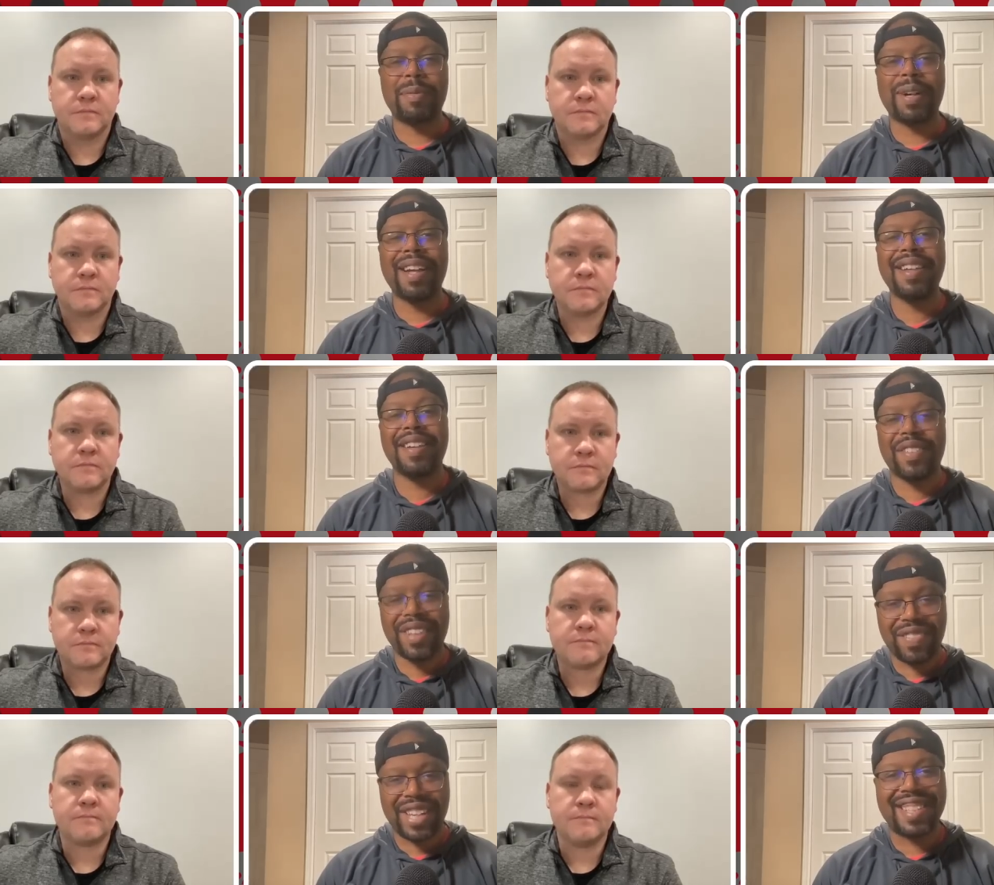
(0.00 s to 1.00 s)
Speaker 1: Well, if,
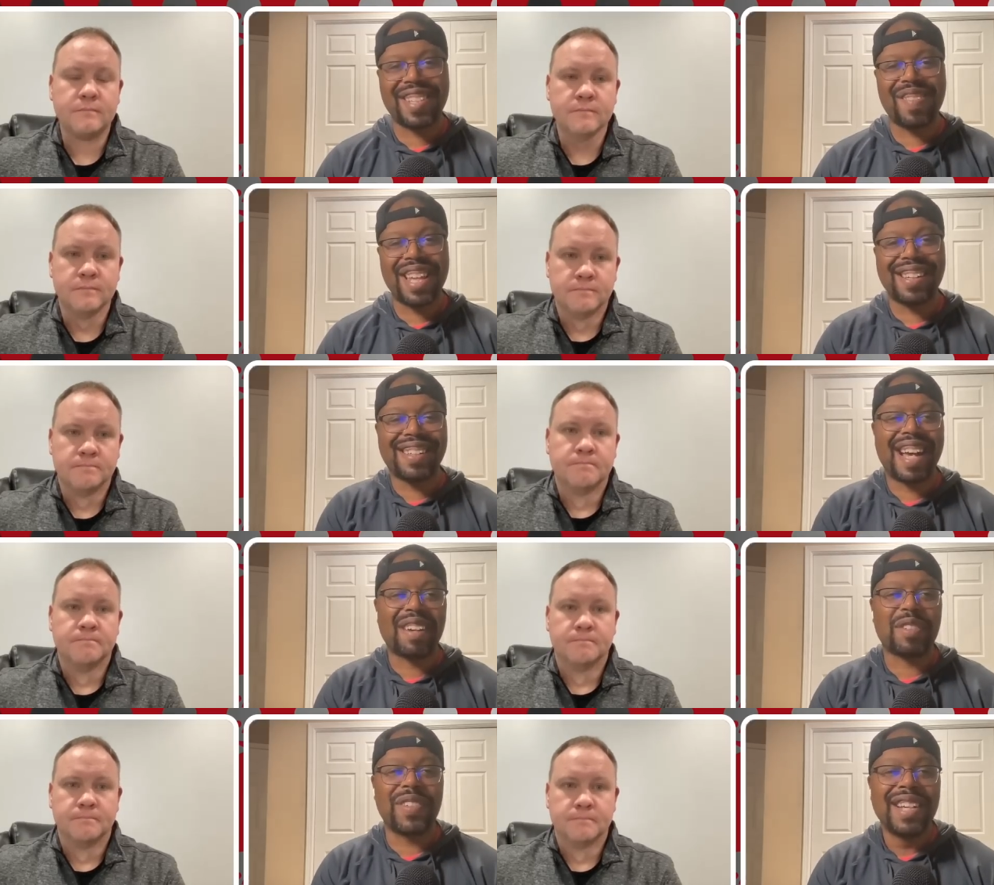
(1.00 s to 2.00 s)
if Casey made an
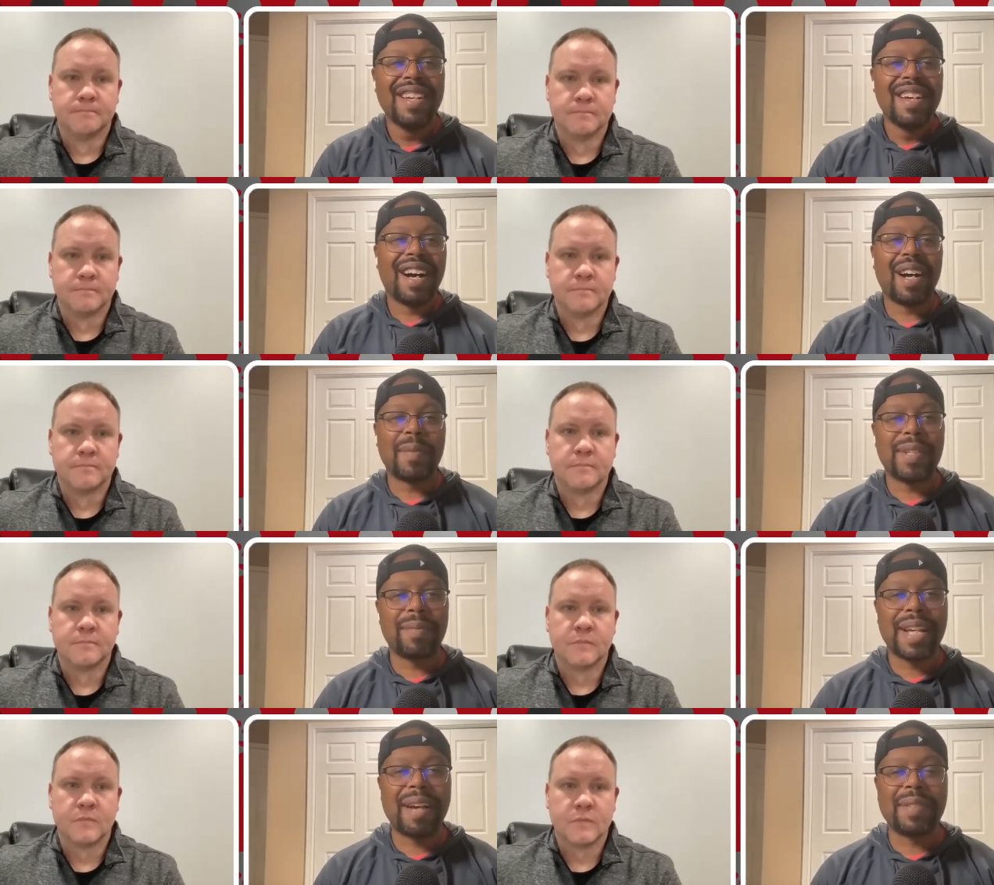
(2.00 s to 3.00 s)
announcement um,
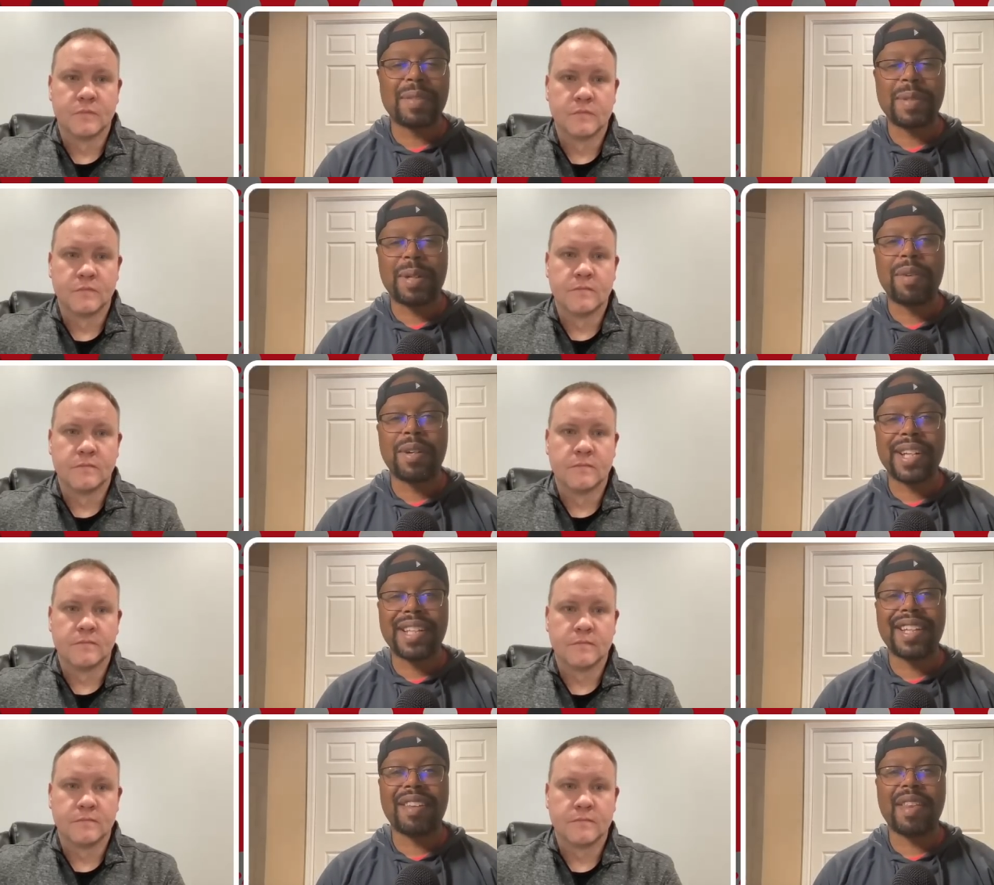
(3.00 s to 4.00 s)
sometime this week, one way or
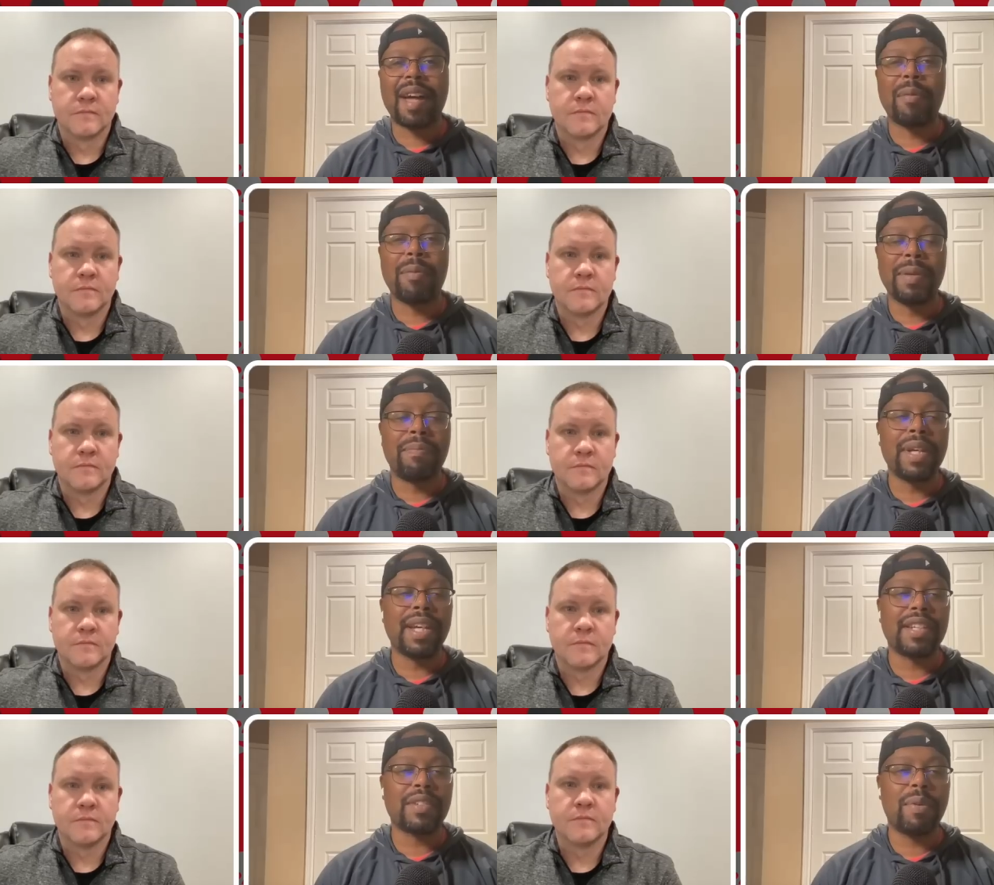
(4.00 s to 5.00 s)
the other, that would be
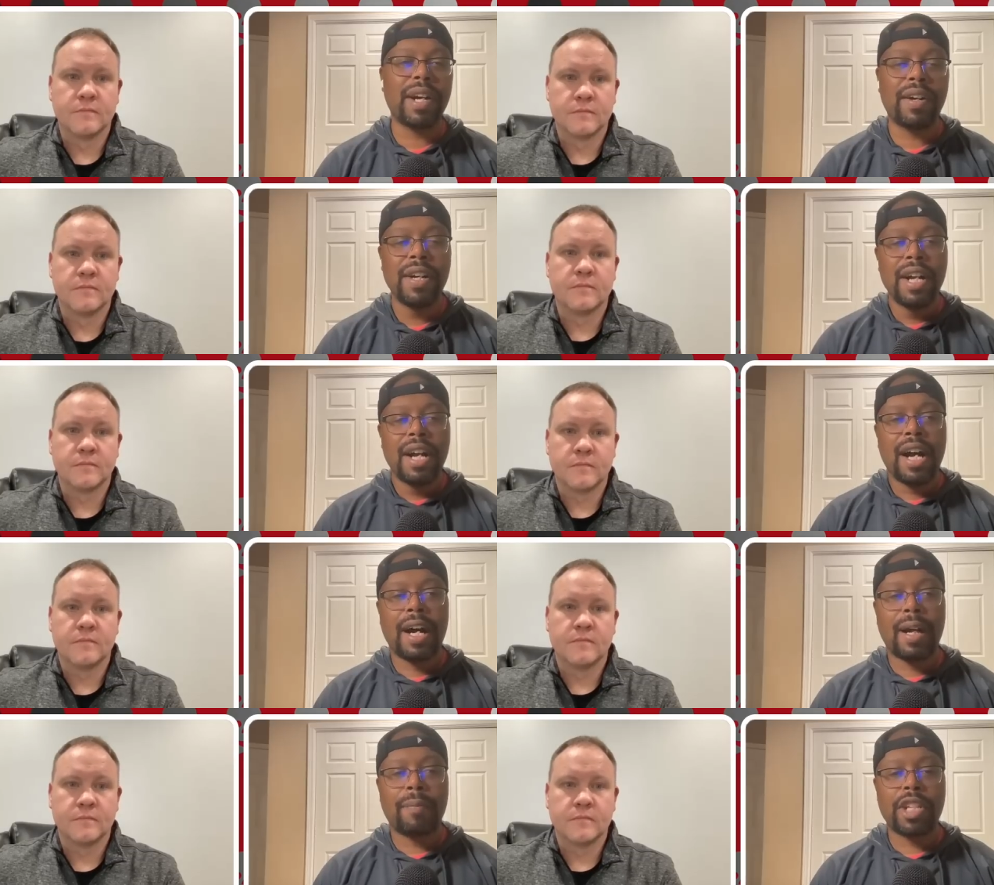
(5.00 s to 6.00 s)
big as well,
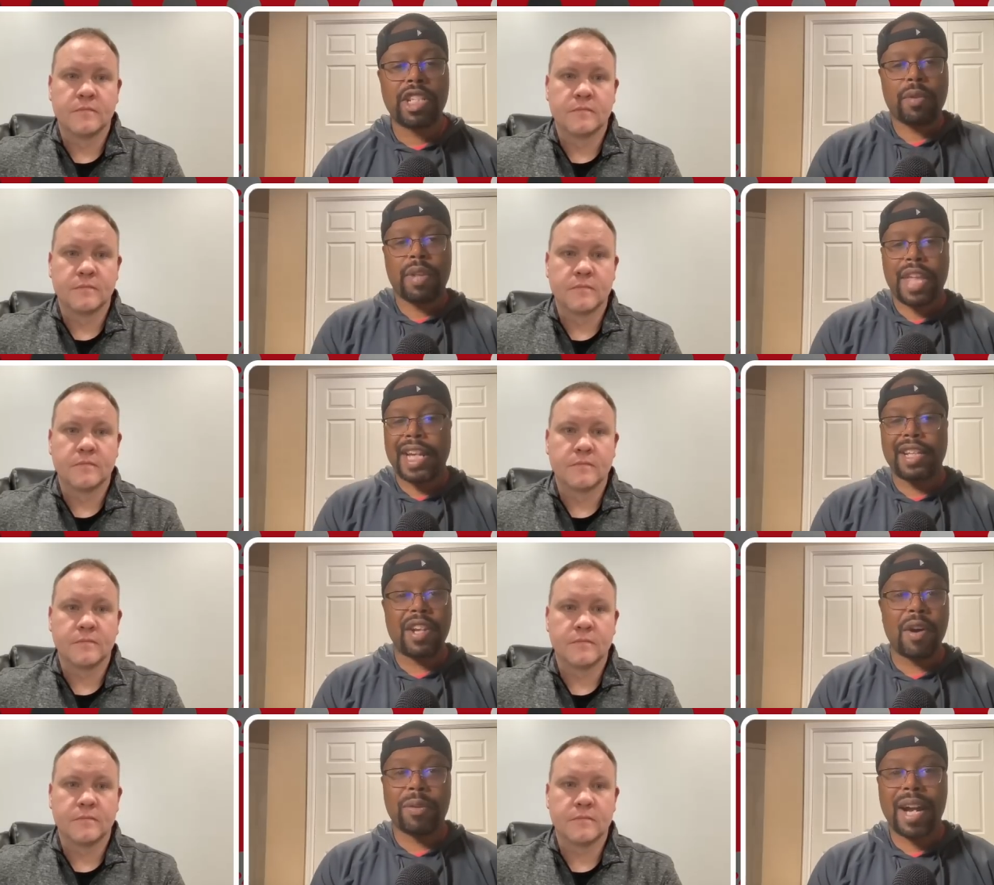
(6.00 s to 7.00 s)
um, just so that they can
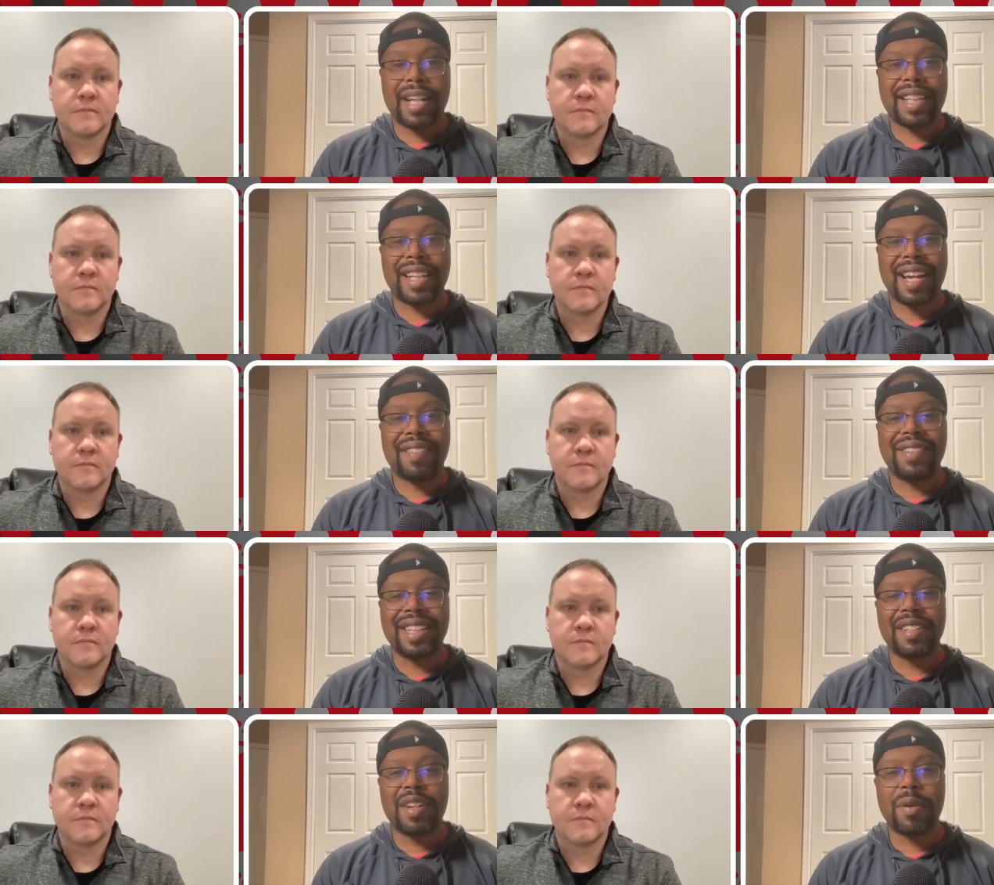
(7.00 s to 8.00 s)
know, right? They kind of
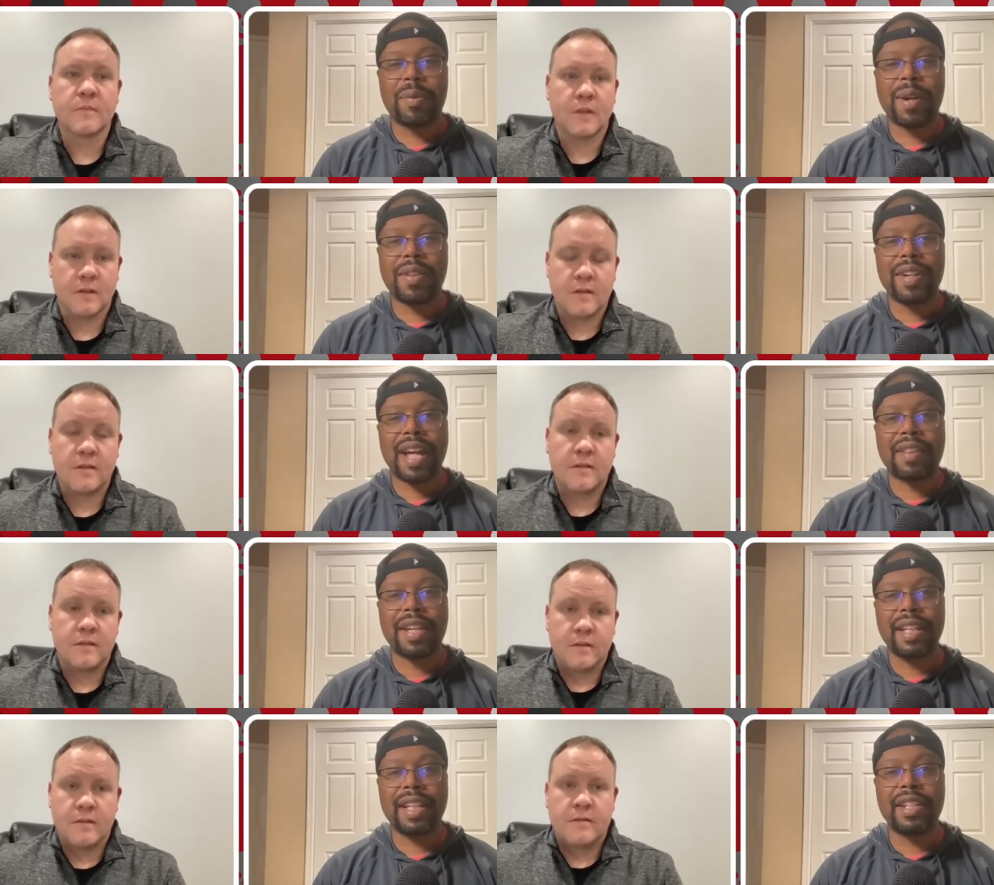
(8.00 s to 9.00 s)
need to know whether or not
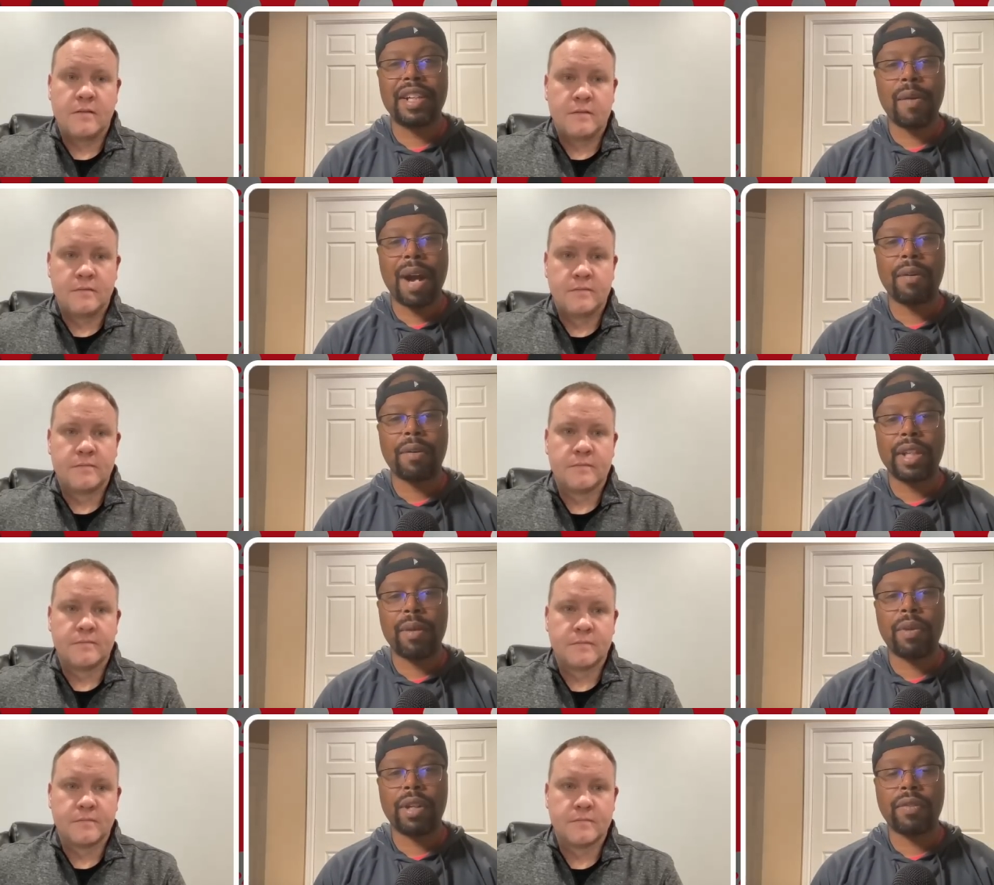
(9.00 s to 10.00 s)
they need to go out and get one,